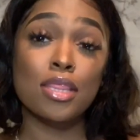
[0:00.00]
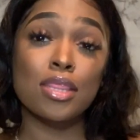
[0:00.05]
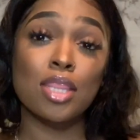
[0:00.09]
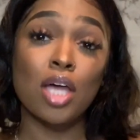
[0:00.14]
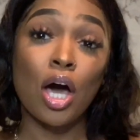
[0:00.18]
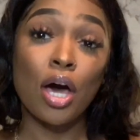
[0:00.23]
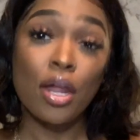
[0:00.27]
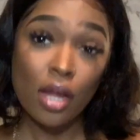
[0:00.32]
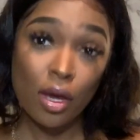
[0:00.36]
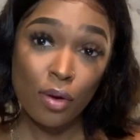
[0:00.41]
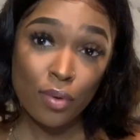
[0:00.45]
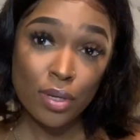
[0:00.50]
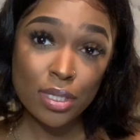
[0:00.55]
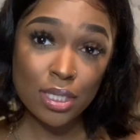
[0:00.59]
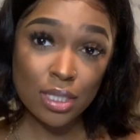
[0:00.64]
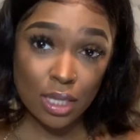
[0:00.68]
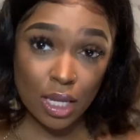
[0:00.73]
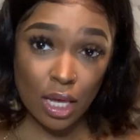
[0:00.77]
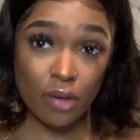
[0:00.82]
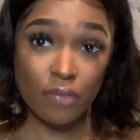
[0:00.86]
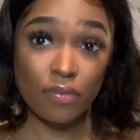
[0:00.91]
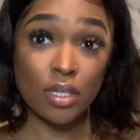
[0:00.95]
thought I was
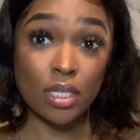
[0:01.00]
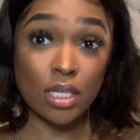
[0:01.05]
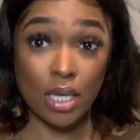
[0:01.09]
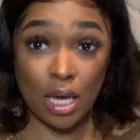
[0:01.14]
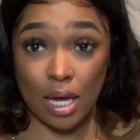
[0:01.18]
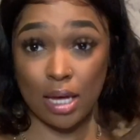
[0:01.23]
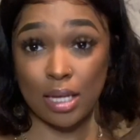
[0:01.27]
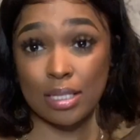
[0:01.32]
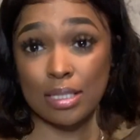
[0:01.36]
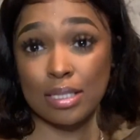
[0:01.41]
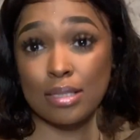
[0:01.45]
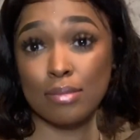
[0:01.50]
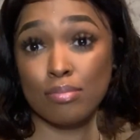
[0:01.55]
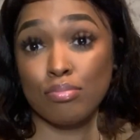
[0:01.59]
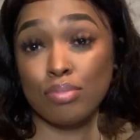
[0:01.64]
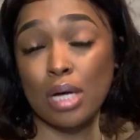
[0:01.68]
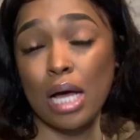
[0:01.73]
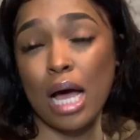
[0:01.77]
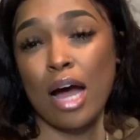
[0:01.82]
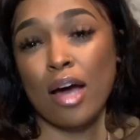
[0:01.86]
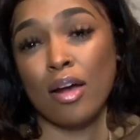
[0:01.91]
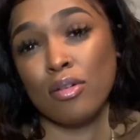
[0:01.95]
in love? Yes,
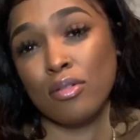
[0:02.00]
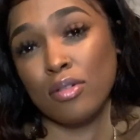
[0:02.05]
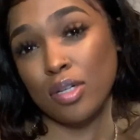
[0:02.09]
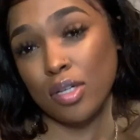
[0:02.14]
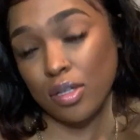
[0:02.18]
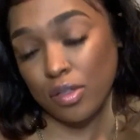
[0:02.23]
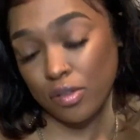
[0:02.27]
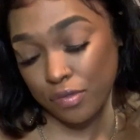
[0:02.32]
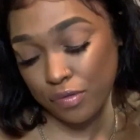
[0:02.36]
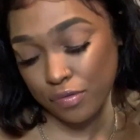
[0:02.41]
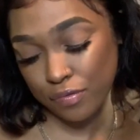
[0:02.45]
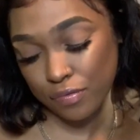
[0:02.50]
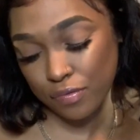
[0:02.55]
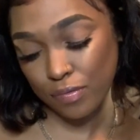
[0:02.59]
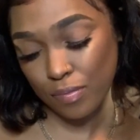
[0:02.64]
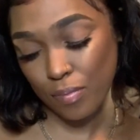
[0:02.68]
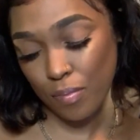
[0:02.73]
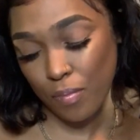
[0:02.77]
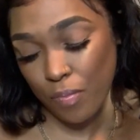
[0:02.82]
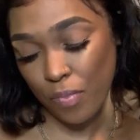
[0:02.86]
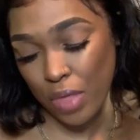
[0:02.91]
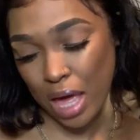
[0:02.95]
but I don't know
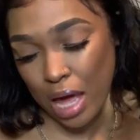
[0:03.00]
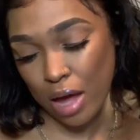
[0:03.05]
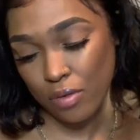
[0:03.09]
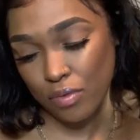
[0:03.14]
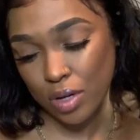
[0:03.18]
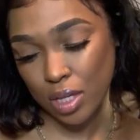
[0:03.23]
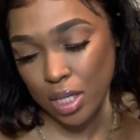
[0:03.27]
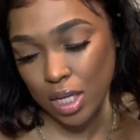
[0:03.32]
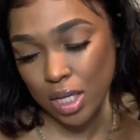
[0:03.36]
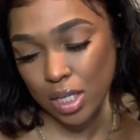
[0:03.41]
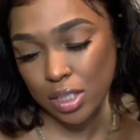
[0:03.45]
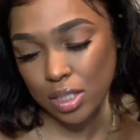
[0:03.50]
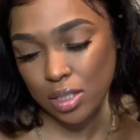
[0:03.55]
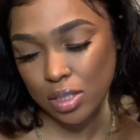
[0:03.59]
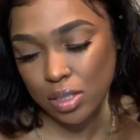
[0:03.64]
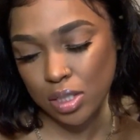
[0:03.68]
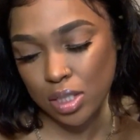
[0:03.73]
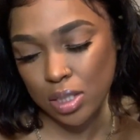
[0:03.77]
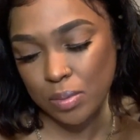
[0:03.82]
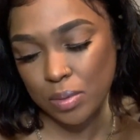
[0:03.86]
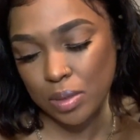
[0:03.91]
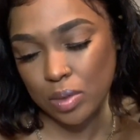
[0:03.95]
if that
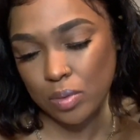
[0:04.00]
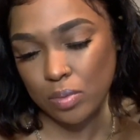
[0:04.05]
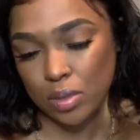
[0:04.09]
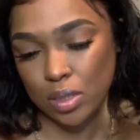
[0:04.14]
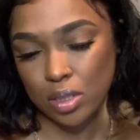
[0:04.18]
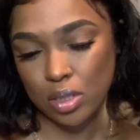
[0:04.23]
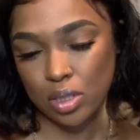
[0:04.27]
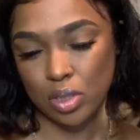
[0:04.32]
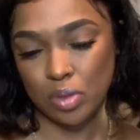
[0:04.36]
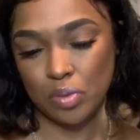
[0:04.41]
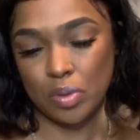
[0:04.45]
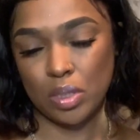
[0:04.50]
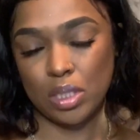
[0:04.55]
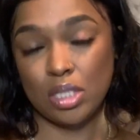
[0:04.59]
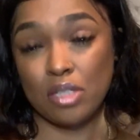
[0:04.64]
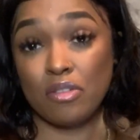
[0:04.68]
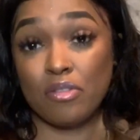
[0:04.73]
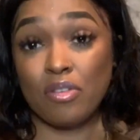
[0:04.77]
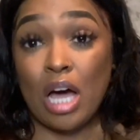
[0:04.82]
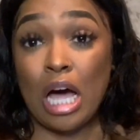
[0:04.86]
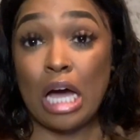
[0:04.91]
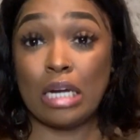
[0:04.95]
relationship is what you would
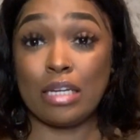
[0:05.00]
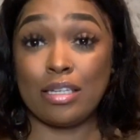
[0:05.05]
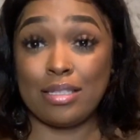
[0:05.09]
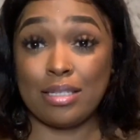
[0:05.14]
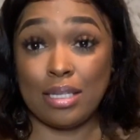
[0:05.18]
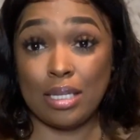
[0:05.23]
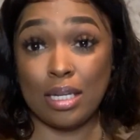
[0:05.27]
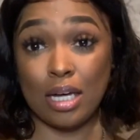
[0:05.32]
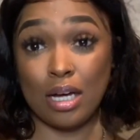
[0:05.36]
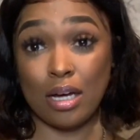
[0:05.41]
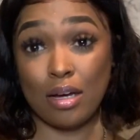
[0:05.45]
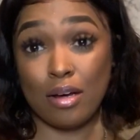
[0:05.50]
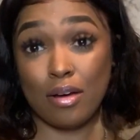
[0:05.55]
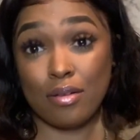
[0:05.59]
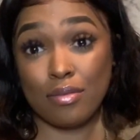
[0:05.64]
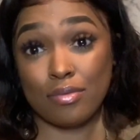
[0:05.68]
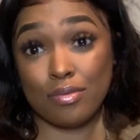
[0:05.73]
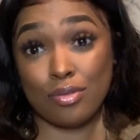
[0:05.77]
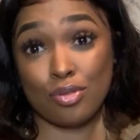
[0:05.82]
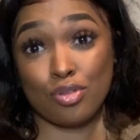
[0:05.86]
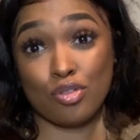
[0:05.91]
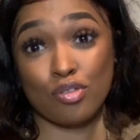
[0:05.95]
define as
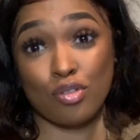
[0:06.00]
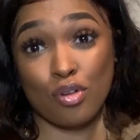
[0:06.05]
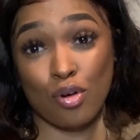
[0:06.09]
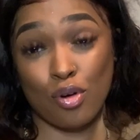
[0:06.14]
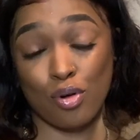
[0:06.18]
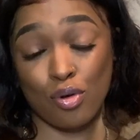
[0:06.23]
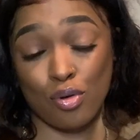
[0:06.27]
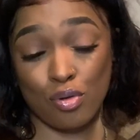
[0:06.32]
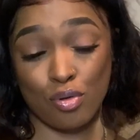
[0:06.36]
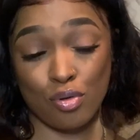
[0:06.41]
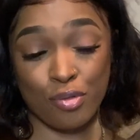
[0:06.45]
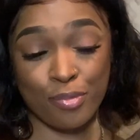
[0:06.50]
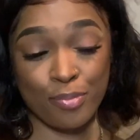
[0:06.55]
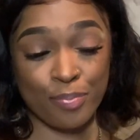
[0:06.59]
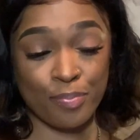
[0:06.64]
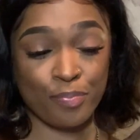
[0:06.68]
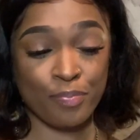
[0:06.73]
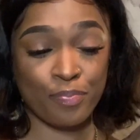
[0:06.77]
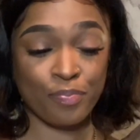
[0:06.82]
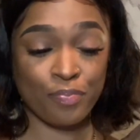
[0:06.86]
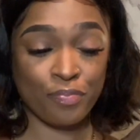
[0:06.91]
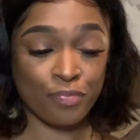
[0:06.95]
love. So
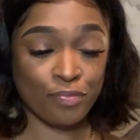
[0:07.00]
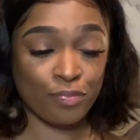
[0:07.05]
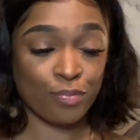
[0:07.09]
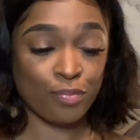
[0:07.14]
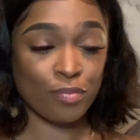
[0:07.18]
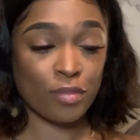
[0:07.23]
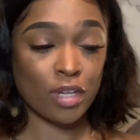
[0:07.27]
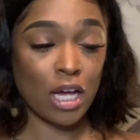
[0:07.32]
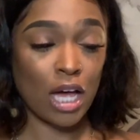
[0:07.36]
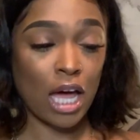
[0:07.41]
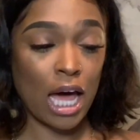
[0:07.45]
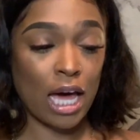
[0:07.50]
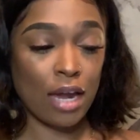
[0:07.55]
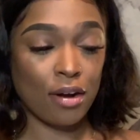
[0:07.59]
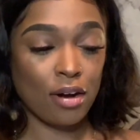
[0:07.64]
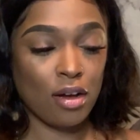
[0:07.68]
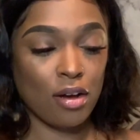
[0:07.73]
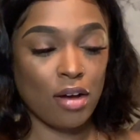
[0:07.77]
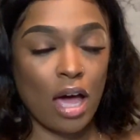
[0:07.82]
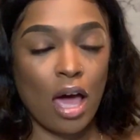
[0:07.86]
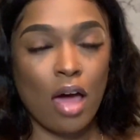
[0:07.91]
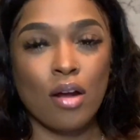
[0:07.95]
I don't
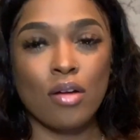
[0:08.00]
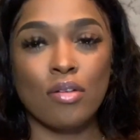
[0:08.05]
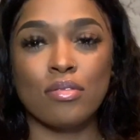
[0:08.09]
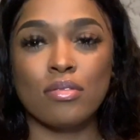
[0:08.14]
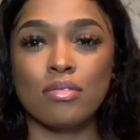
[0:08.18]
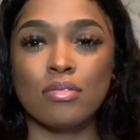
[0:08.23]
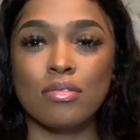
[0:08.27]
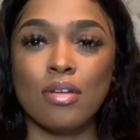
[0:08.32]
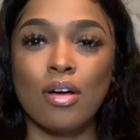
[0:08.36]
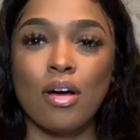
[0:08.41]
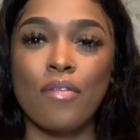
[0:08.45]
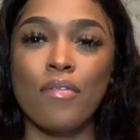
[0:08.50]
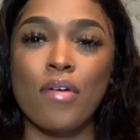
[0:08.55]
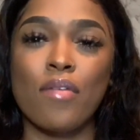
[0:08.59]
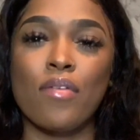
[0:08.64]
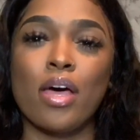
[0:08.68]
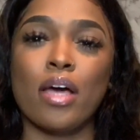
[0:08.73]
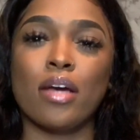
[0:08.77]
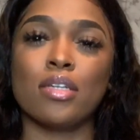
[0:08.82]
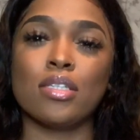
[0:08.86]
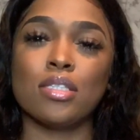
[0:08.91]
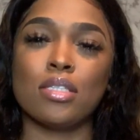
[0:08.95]
know. I don't know if
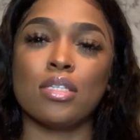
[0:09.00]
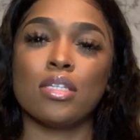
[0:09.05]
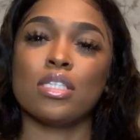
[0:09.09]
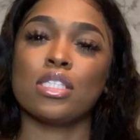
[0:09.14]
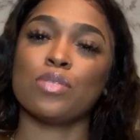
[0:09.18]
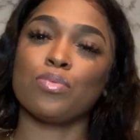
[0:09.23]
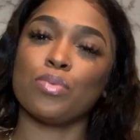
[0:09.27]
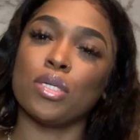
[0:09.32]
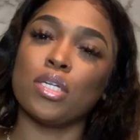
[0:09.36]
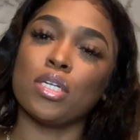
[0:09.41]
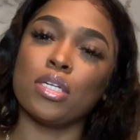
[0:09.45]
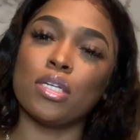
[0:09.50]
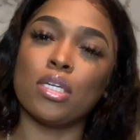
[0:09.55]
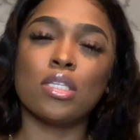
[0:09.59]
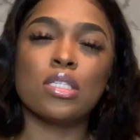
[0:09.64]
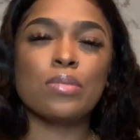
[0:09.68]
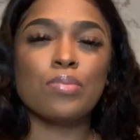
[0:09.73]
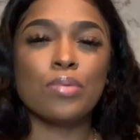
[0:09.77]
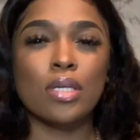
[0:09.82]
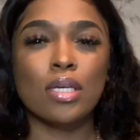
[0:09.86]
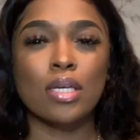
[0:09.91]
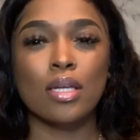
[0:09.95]
I've actually
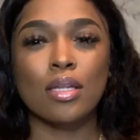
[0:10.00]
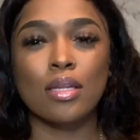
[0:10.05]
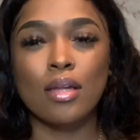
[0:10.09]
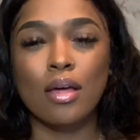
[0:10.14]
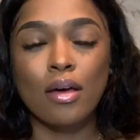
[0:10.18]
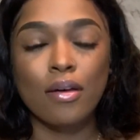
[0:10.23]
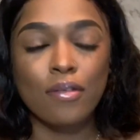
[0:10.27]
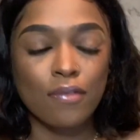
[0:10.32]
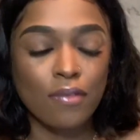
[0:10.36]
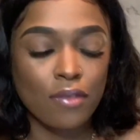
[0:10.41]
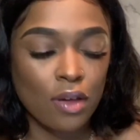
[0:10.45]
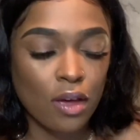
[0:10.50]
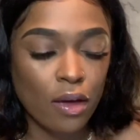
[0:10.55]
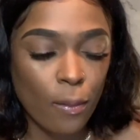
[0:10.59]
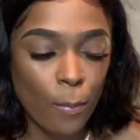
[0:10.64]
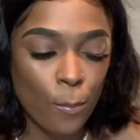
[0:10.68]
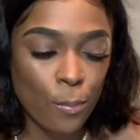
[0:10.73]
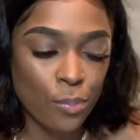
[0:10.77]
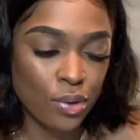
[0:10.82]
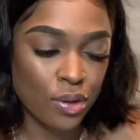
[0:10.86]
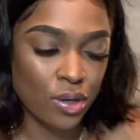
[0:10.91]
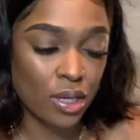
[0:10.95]
experienced being in love yet,
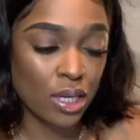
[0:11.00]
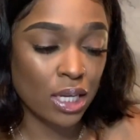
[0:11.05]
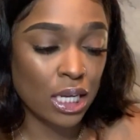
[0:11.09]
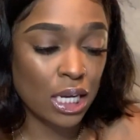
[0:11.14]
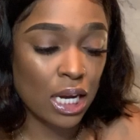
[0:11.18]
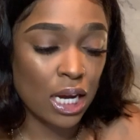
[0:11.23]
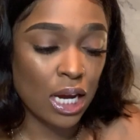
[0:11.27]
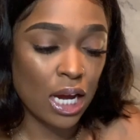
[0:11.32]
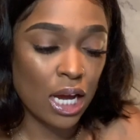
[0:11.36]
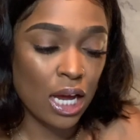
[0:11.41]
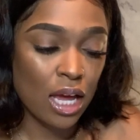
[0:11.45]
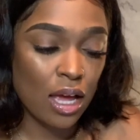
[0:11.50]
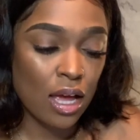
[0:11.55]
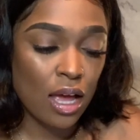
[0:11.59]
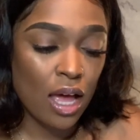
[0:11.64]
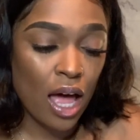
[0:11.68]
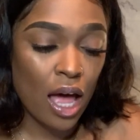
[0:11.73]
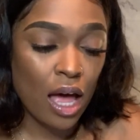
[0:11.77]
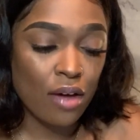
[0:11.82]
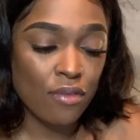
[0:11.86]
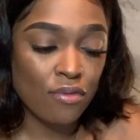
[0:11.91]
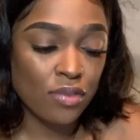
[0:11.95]
but
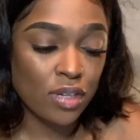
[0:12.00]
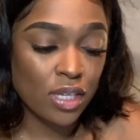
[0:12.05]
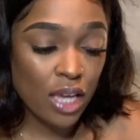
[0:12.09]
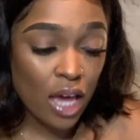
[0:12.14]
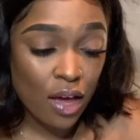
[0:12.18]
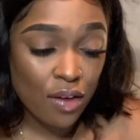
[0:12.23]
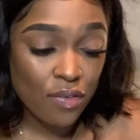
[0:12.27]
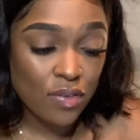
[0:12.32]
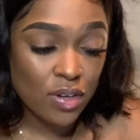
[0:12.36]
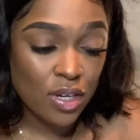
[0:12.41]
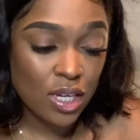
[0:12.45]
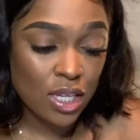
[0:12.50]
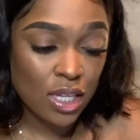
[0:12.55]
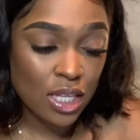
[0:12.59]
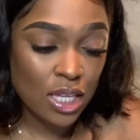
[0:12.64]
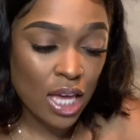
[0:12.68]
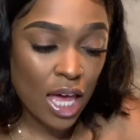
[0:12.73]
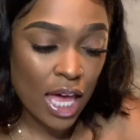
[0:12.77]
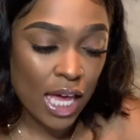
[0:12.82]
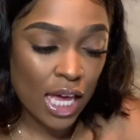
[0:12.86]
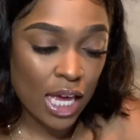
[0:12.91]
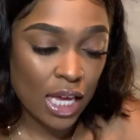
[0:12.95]
I've
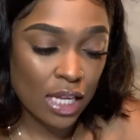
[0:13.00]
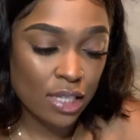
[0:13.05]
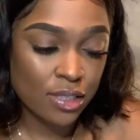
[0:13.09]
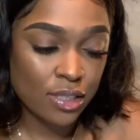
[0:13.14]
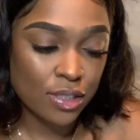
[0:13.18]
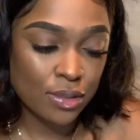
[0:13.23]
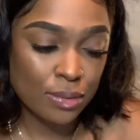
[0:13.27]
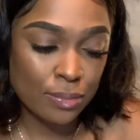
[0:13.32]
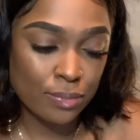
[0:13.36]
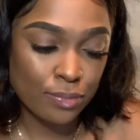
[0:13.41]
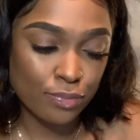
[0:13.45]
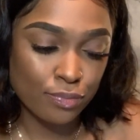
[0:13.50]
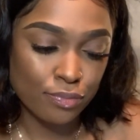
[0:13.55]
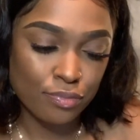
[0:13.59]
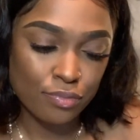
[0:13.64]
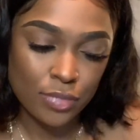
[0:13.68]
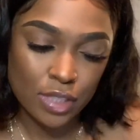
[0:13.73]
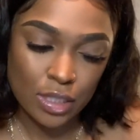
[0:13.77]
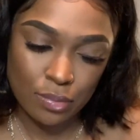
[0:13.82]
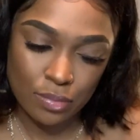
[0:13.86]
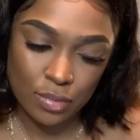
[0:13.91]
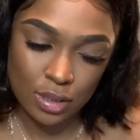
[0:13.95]
definitely had
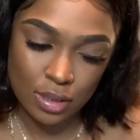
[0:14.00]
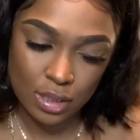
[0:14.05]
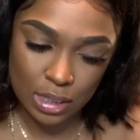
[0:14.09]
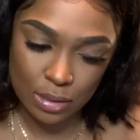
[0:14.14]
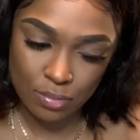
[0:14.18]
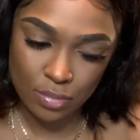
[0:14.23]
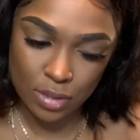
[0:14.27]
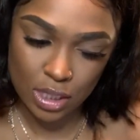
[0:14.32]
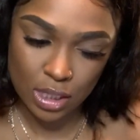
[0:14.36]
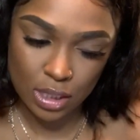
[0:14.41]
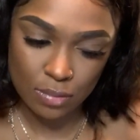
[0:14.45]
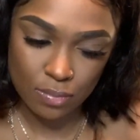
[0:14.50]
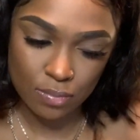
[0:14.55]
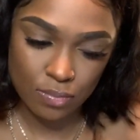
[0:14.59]
some deep